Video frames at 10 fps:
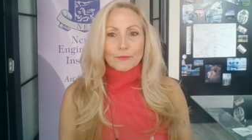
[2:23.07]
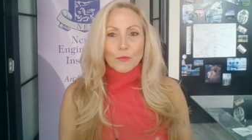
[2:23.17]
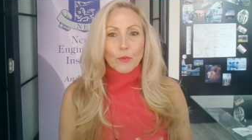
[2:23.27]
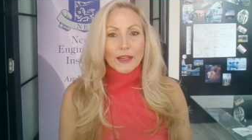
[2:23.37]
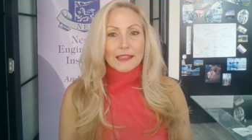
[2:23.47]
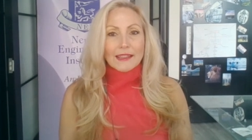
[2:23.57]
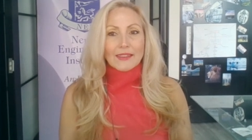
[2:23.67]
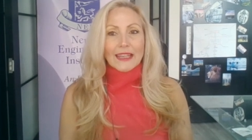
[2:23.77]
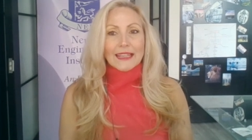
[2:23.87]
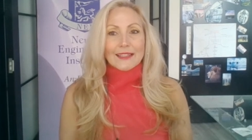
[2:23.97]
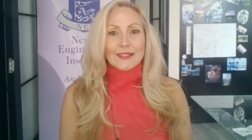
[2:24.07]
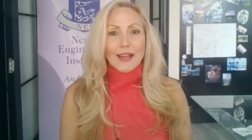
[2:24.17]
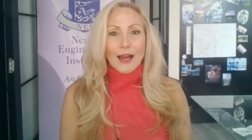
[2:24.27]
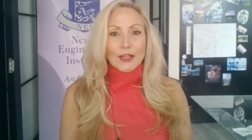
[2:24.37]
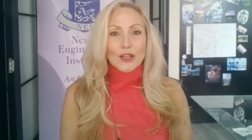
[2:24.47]
one of the things
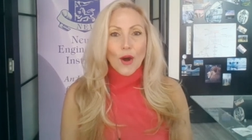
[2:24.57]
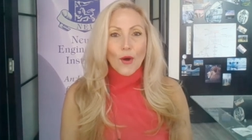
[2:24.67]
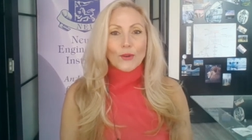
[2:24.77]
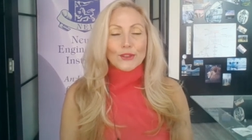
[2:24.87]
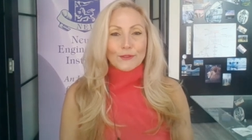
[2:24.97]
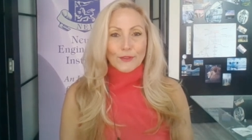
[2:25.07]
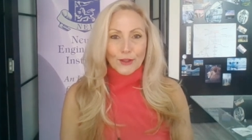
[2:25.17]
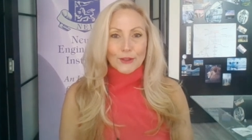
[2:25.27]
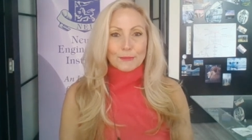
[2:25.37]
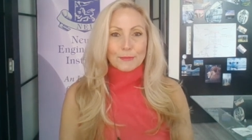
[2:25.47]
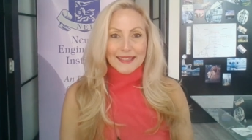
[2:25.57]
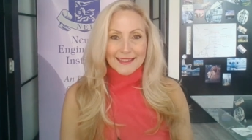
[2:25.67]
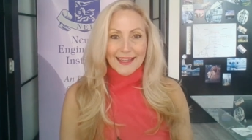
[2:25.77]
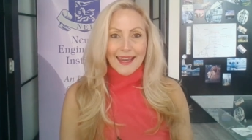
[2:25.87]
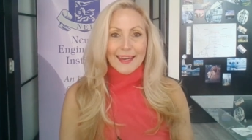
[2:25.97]
I know you've heard me
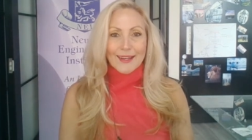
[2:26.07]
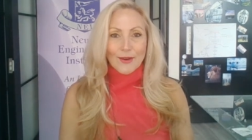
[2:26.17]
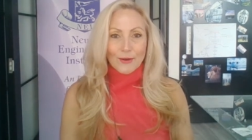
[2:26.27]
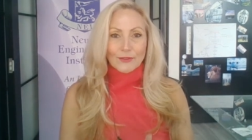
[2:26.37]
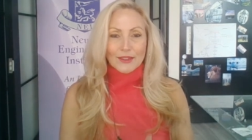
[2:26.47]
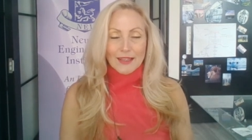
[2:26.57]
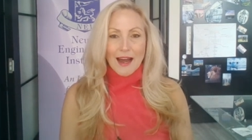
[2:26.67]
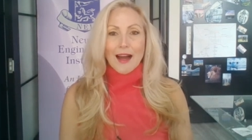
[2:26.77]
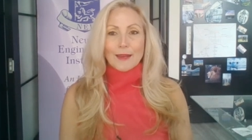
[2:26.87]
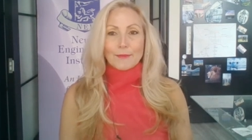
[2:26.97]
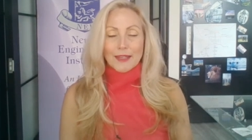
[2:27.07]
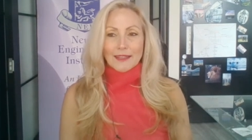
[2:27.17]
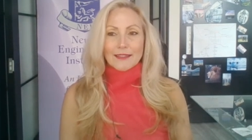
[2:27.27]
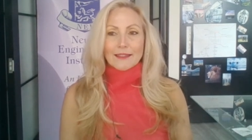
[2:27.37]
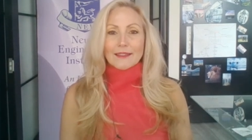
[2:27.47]
say over time
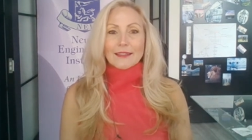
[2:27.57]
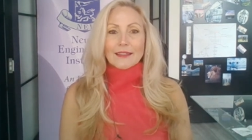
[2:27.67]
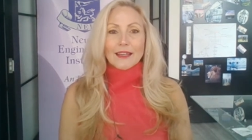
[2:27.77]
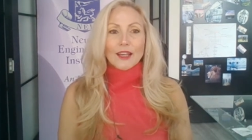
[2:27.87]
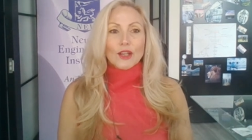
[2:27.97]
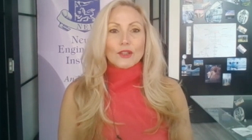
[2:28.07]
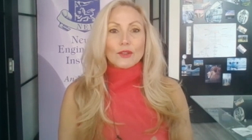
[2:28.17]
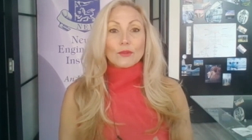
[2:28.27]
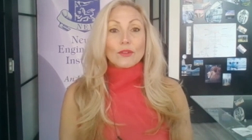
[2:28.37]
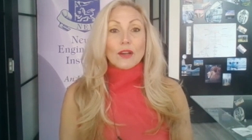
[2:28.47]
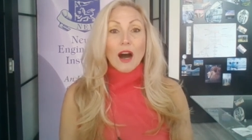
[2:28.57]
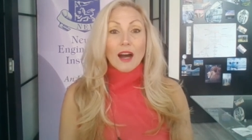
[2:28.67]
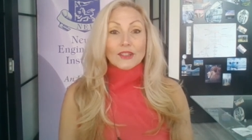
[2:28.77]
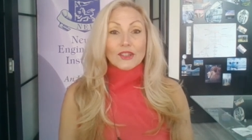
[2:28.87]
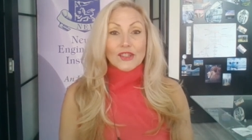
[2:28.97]
is do
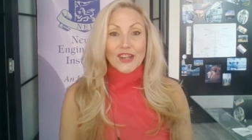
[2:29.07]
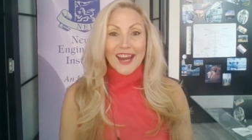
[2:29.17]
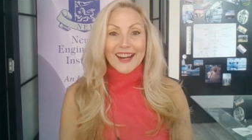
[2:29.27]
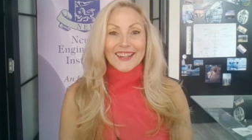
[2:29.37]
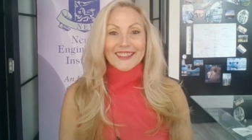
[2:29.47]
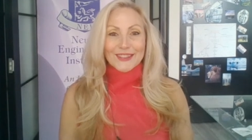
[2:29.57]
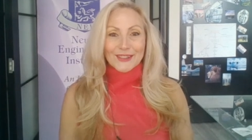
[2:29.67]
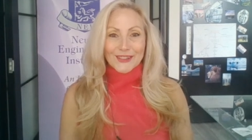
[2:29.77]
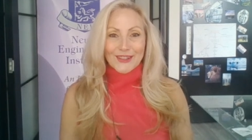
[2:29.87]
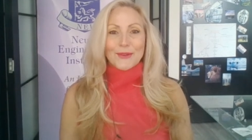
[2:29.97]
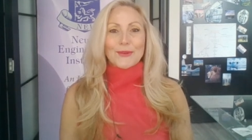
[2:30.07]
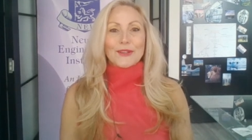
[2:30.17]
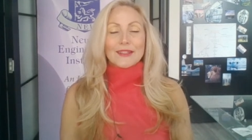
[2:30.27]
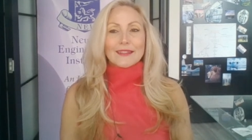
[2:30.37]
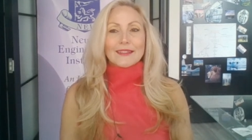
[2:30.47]
not share your
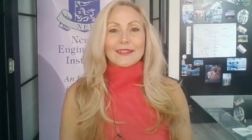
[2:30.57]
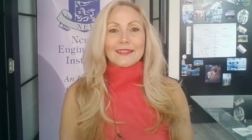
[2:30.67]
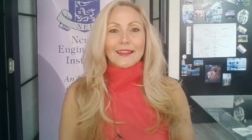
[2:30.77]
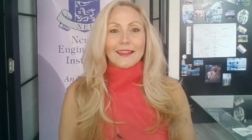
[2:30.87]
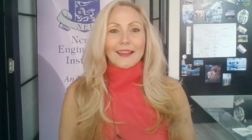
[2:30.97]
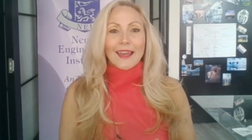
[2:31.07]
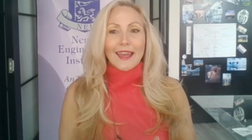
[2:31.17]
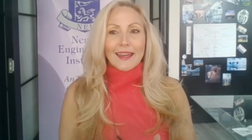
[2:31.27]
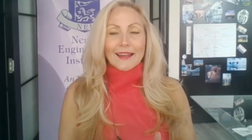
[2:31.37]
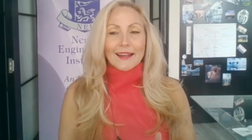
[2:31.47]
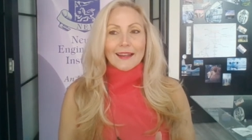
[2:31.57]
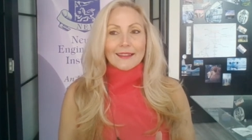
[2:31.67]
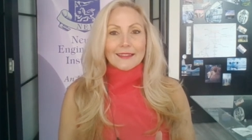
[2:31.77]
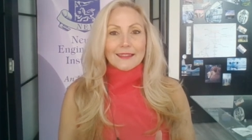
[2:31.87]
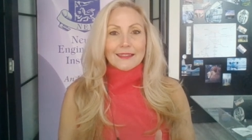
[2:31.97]
goals
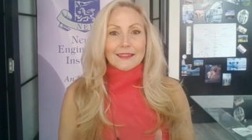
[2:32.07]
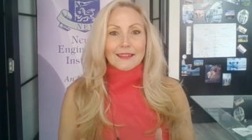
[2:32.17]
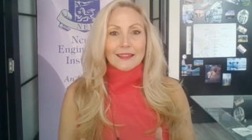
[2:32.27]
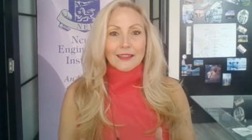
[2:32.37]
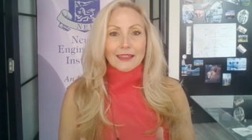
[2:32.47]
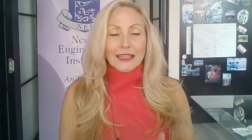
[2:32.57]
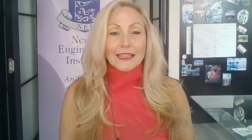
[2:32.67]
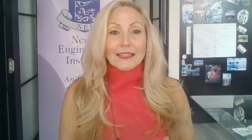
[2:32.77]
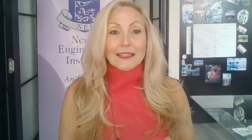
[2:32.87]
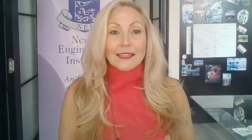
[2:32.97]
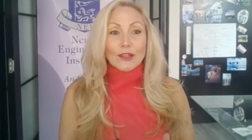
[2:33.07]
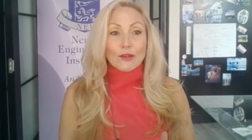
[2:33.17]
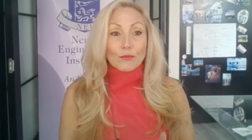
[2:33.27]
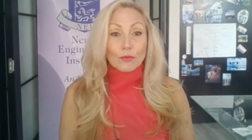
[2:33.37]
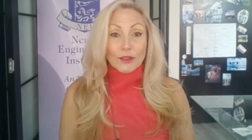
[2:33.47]
and the things that
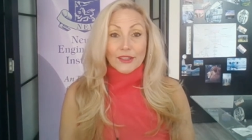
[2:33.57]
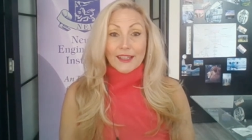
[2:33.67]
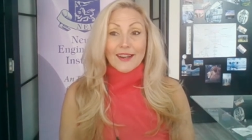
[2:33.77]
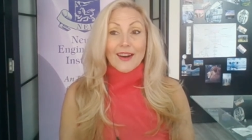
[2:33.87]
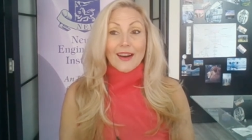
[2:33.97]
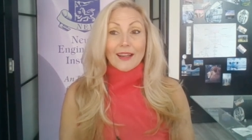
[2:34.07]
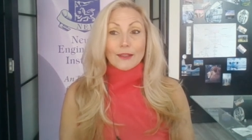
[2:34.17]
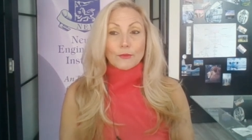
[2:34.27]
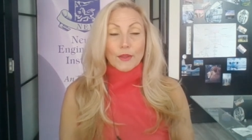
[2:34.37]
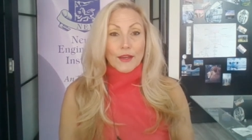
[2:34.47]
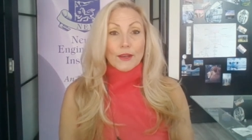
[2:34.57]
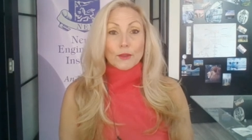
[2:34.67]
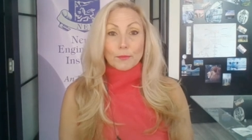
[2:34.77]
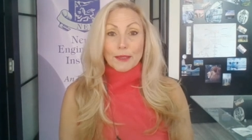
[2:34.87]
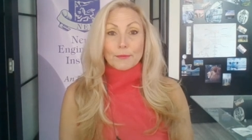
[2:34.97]
you're working on with other
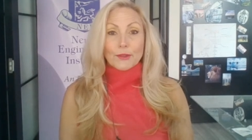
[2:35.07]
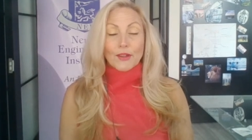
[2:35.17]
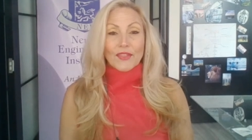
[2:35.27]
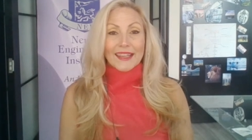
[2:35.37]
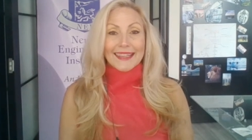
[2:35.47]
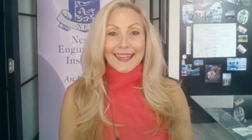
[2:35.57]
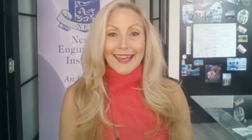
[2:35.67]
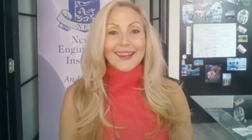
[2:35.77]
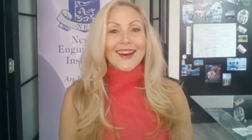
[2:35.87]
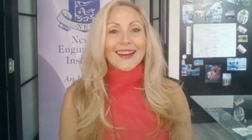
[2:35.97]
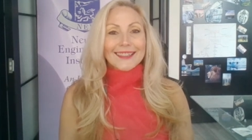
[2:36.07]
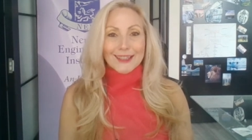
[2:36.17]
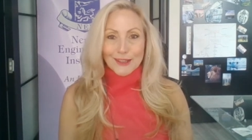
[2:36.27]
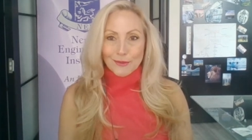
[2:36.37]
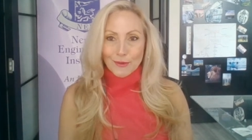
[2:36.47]
people that cannot
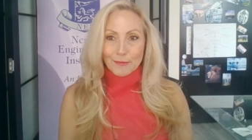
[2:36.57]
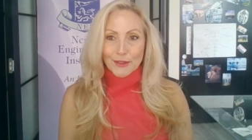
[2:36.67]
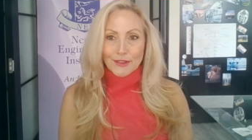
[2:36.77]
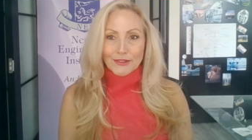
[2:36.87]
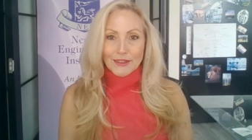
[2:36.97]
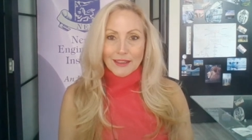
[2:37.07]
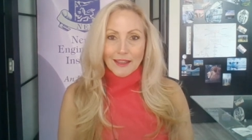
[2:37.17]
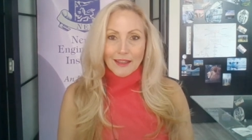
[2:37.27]
contribute,